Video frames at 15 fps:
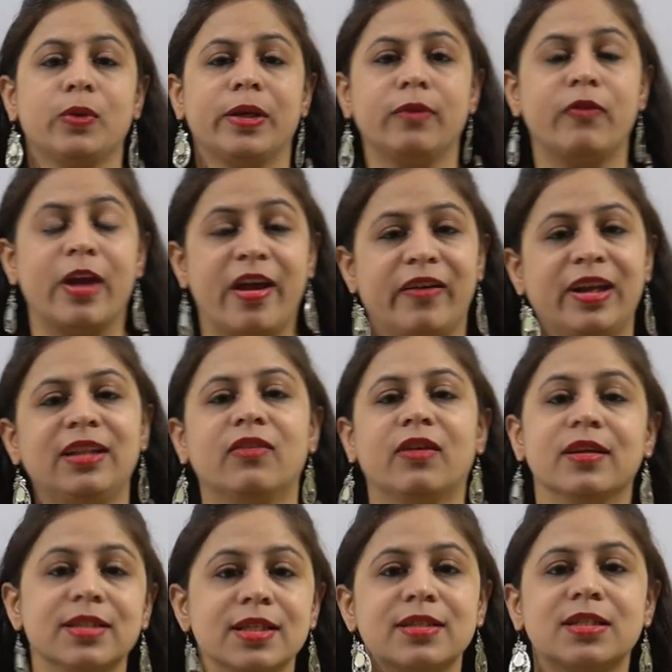we vary the
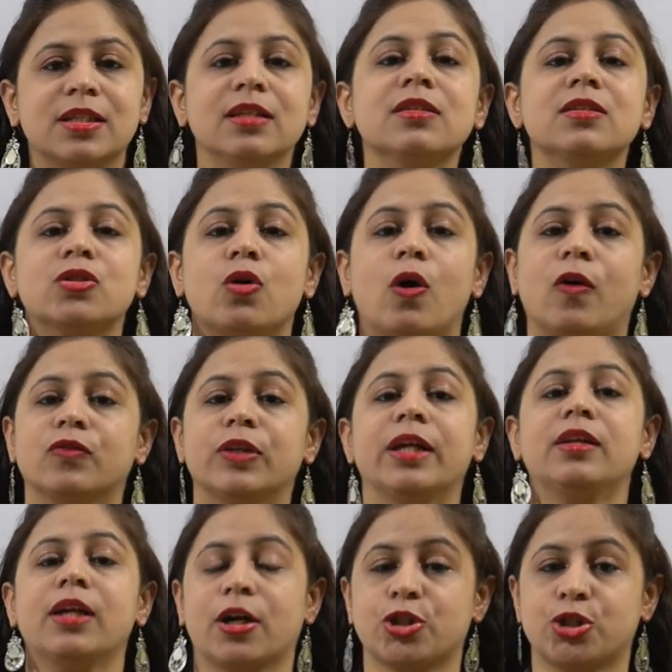resistance of the
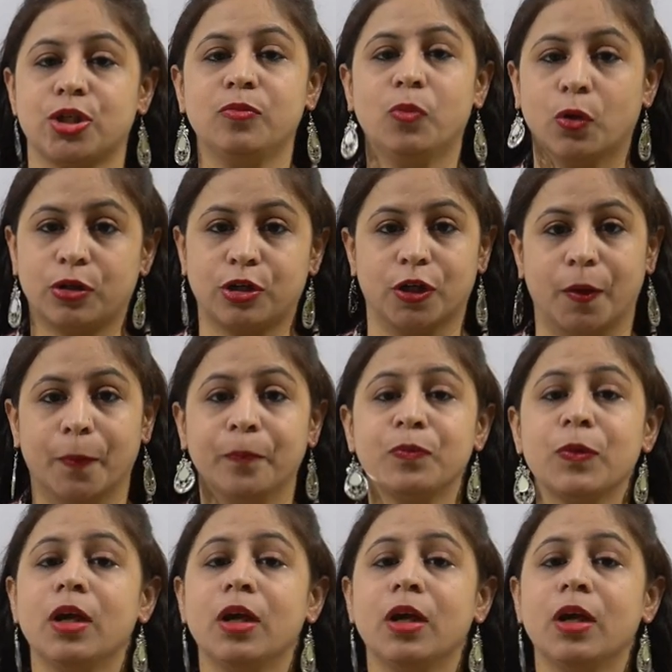induction motor.